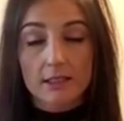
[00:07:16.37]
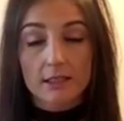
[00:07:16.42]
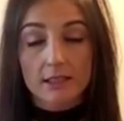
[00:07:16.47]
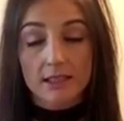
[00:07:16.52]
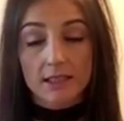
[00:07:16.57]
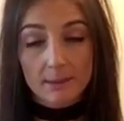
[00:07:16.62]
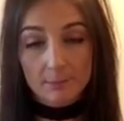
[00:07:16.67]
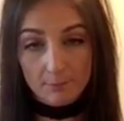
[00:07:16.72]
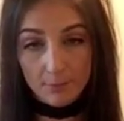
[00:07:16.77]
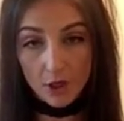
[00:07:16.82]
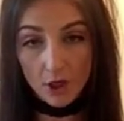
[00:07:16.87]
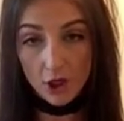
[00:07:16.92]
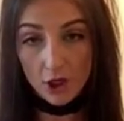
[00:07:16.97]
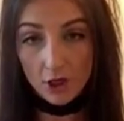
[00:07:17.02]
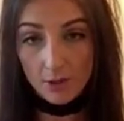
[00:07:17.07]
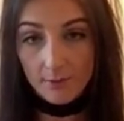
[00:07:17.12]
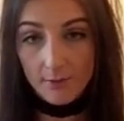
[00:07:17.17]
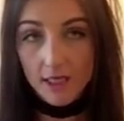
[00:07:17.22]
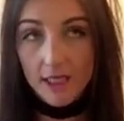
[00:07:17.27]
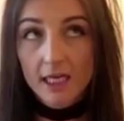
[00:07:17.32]
lip
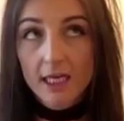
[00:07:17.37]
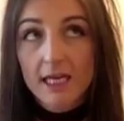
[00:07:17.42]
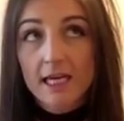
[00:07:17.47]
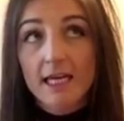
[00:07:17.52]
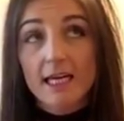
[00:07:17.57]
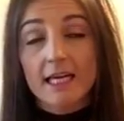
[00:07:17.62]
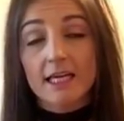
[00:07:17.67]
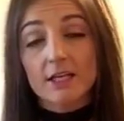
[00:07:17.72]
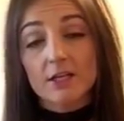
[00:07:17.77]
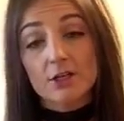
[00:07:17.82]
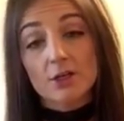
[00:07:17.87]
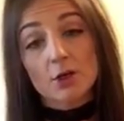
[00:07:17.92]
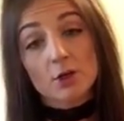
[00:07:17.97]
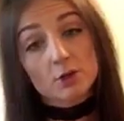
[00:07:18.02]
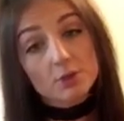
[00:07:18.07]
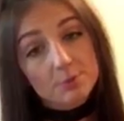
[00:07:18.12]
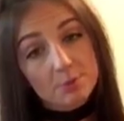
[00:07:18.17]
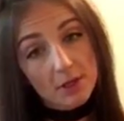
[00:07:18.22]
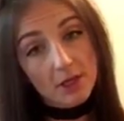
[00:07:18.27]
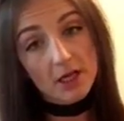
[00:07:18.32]
balm and
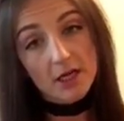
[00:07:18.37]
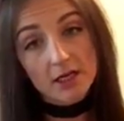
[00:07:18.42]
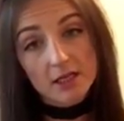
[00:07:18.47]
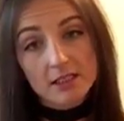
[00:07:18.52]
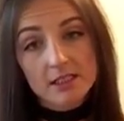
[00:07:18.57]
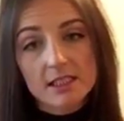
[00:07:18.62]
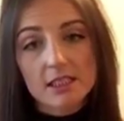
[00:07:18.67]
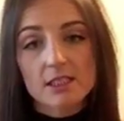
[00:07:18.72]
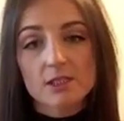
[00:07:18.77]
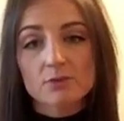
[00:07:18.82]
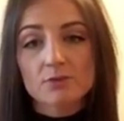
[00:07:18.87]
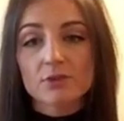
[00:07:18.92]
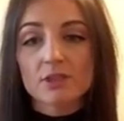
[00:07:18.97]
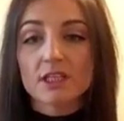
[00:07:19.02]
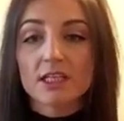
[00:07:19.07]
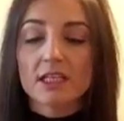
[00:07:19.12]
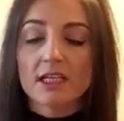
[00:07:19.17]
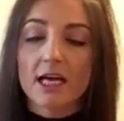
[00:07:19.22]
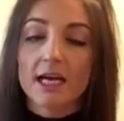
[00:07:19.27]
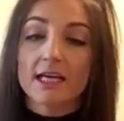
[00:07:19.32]
nose plugs is
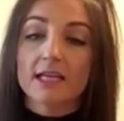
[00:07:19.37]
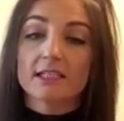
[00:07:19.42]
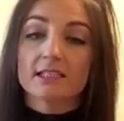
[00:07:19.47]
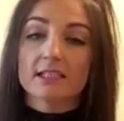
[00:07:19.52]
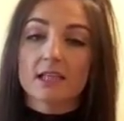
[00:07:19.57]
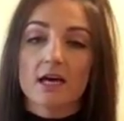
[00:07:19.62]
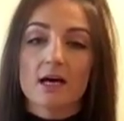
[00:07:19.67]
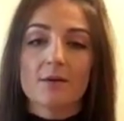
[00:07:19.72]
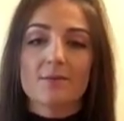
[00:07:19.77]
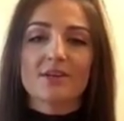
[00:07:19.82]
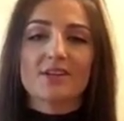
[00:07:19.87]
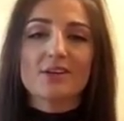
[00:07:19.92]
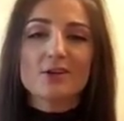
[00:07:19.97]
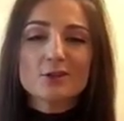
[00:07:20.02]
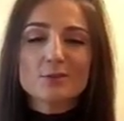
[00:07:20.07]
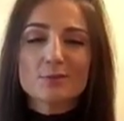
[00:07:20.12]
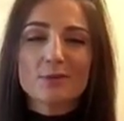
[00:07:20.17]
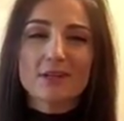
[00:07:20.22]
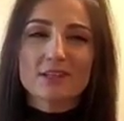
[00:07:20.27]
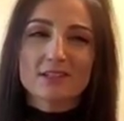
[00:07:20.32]
really nice. The
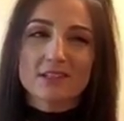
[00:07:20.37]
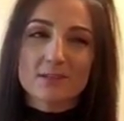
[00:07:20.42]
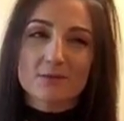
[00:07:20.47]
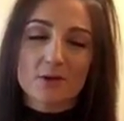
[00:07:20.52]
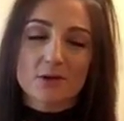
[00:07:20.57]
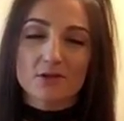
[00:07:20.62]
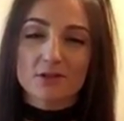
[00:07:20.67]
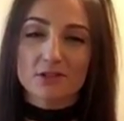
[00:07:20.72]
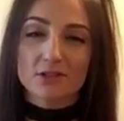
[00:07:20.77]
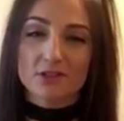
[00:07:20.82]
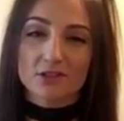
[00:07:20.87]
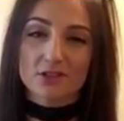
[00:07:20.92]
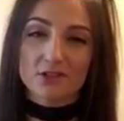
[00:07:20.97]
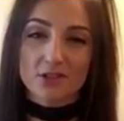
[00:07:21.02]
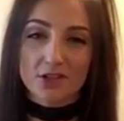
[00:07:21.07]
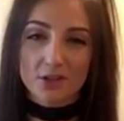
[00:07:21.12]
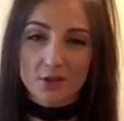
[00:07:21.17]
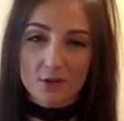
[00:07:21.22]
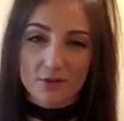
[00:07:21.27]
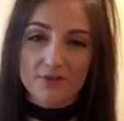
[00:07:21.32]
nose plugs is mostly just
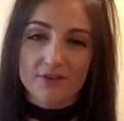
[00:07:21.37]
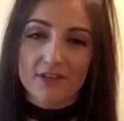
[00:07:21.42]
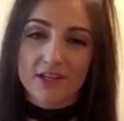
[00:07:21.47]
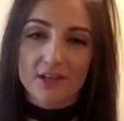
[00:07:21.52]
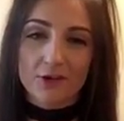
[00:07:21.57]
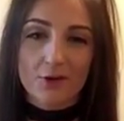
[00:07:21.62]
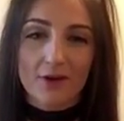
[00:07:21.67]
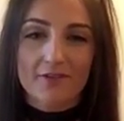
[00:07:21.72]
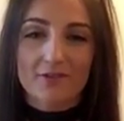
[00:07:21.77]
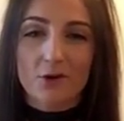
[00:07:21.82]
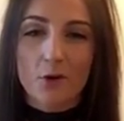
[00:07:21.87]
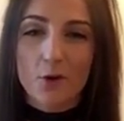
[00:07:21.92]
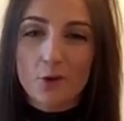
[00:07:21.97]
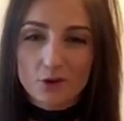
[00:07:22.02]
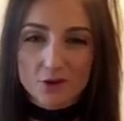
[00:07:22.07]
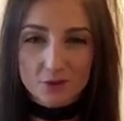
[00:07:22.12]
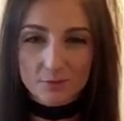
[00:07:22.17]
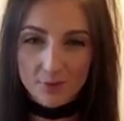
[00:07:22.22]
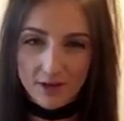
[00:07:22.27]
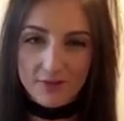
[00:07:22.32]
so you don't feel like you have to
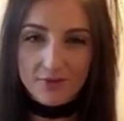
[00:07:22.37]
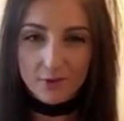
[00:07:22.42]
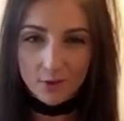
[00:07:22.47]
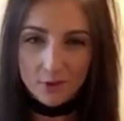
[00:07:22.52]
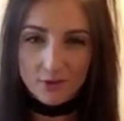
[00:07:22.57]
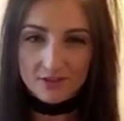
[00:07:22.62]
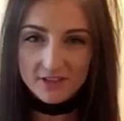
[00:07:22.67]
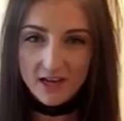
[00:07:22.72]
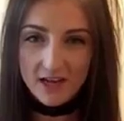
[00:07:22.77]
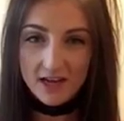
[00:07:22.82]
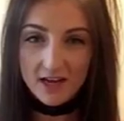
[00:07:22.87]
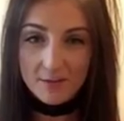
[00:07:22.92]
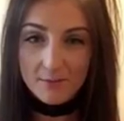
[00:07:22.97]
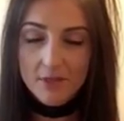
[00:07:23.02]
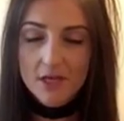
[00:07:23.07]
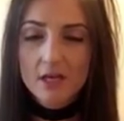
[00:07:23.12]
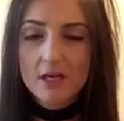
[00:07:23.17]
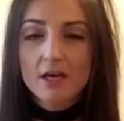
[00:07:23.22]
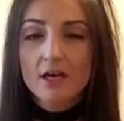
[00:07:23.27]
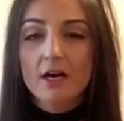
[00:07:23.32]
hold your breath the whole time,
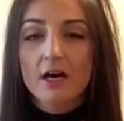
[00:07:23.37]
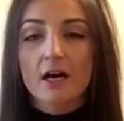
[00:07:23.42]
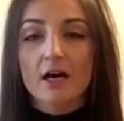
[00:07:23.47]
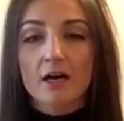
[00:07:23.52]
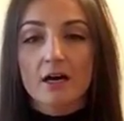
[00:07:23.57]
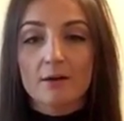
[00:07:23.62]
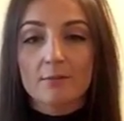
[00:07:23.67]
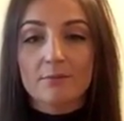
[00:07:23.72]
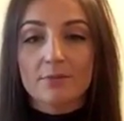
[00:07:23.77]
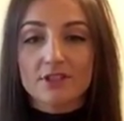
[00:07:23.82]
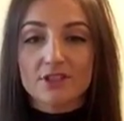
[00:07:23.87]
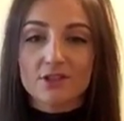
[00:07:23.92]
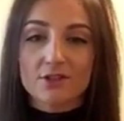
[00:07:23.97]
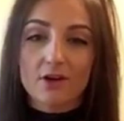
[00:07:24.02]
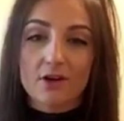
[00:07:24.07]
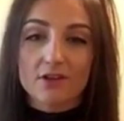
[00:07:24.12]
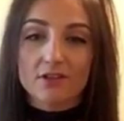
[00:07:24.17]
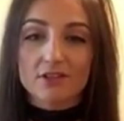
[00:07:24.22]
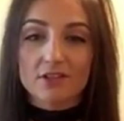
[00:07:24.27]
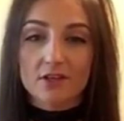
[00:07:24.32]
but you
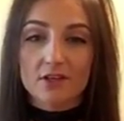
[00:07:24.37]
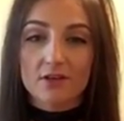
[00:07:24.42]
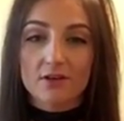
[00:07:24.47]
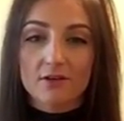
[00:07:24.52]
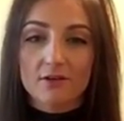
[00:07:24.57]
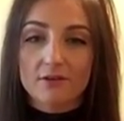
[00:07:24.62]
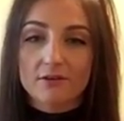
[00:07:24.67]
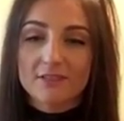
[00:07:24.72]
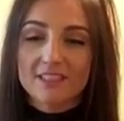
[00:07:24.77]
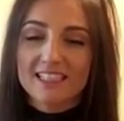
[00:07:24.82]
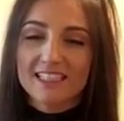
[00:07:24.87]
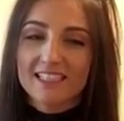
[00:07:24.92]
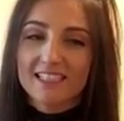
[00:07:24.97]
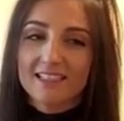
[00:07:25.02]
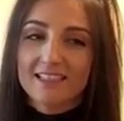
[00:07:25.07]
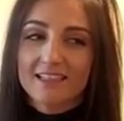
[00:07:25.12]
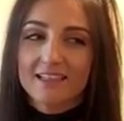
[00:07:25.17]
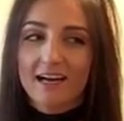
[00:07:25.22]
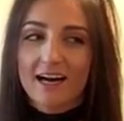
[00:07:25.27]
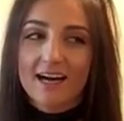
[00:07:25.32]
also,
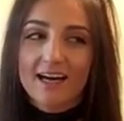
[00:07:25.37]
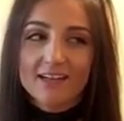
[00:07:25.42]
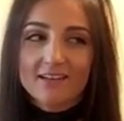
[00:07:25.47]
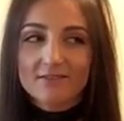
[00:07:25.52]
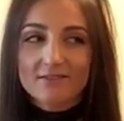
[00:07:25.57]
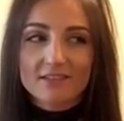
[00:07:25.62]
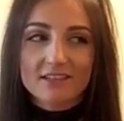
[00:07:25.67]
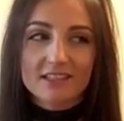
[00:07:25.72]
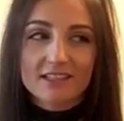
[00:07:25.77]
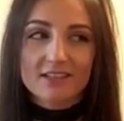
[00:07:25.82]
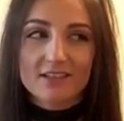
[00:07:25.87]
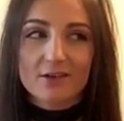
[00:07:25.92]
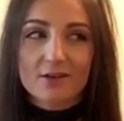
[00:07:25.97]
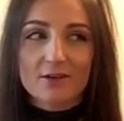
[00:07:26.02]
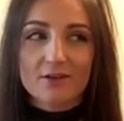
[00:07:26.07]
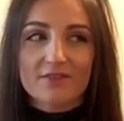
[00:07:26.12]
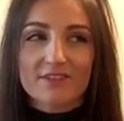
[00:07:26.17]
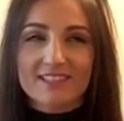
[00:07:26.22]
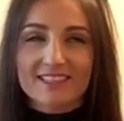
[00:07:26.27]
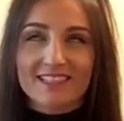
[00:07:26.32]
I don't really
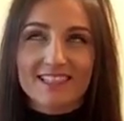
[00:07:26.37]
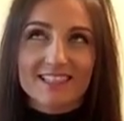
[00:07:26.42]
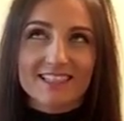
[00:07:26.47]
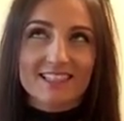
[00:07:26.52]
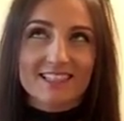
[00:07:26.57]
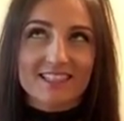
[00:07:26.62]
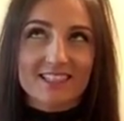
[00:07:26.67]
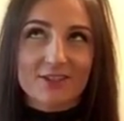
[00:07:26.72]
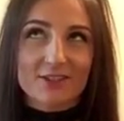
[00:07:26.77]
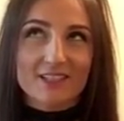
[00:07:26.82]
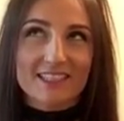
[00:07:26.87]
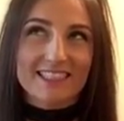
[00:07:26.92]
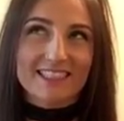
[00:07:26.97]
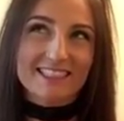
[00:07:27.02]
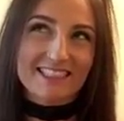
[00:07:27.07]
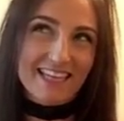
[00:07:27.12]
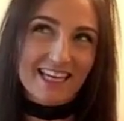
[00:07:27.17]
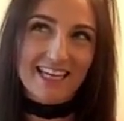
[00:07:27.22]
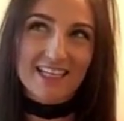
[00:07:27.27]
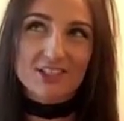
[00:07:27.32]
know if it's necessarily
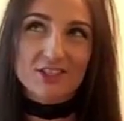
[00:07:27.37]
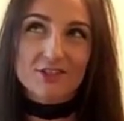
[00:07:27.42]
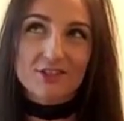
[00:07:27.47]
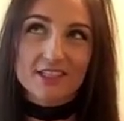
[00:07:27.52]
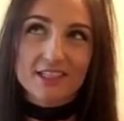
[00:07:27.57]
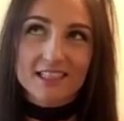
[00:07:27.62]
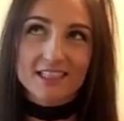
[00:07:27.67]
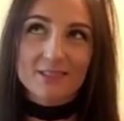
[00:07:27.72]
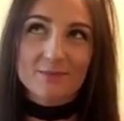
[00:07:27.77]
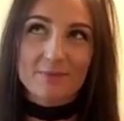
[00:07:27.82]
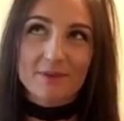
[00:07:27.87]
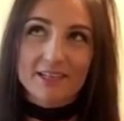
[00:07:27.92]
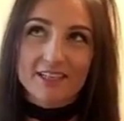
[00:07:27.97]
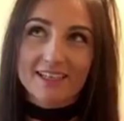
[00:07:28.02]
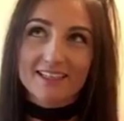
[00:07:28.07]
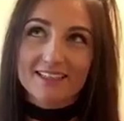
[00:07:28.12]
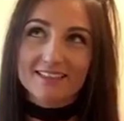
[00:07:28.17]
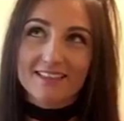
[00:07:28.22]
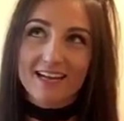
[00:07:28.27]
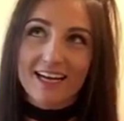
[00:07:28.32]
dangerous,
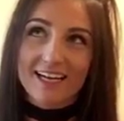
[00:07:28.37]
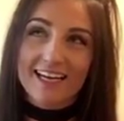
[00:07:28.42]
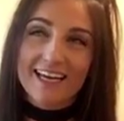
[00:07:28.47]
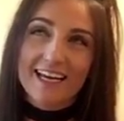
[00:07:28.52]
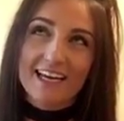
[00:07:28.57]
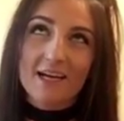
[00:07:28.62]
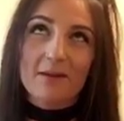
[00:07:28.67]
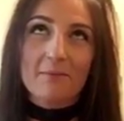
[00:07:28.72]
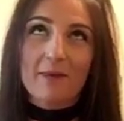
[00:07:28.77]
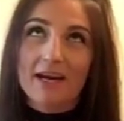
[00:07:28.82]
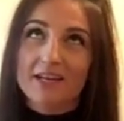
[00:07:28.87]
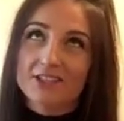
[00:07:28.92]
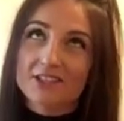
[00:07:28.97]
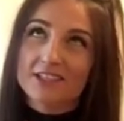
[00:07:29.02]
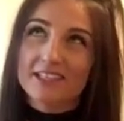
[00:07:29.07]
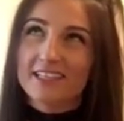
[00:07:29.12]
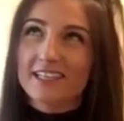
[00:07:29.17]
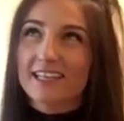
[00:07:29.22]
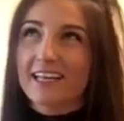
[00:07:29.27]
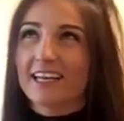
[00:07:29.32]
but I can't
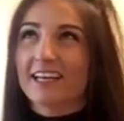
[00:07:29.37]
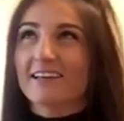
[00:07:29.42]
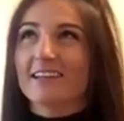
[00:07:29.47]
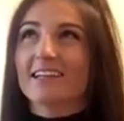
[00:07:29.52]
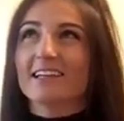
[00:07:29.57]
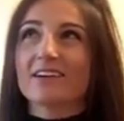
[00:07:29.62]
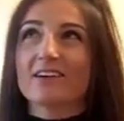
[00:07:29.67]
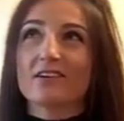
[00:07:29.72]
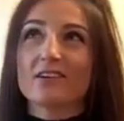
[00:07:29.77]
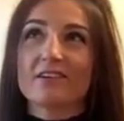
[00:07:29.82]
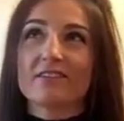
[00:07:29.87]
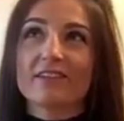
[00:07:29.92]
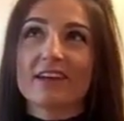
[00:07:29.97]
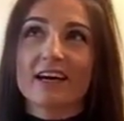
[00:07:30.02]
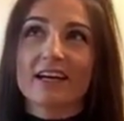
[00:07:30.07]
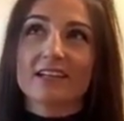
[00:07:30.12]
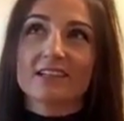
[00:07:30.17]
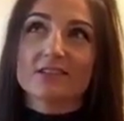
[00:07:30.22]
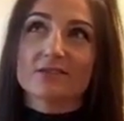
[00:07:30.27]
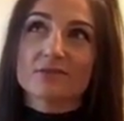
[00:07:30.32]
imagine inhaling all of
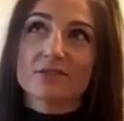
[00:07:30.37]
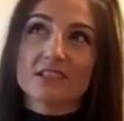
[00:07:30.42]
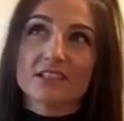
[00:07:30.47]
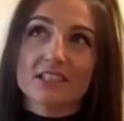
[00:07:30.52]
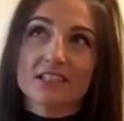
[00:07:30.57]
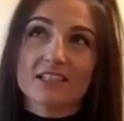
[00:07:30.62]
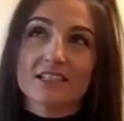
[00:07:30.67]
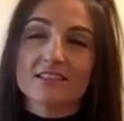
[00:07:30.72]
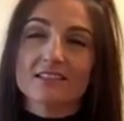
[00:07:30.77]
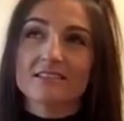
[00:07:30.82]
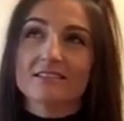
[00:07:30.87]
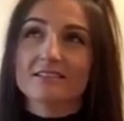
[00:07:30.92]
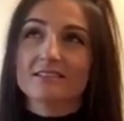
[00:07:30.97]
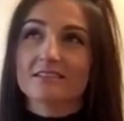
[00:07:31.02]
that is really